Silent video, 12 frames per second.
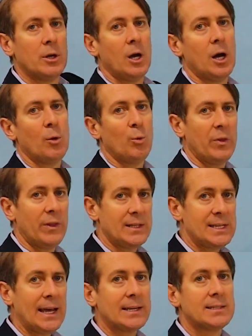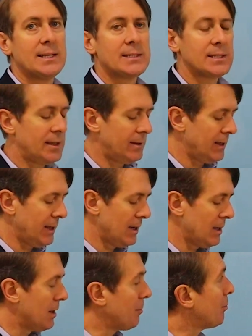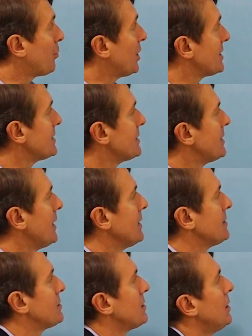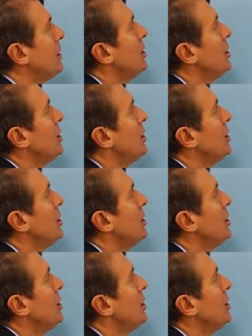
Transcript: that takes this in the present tense.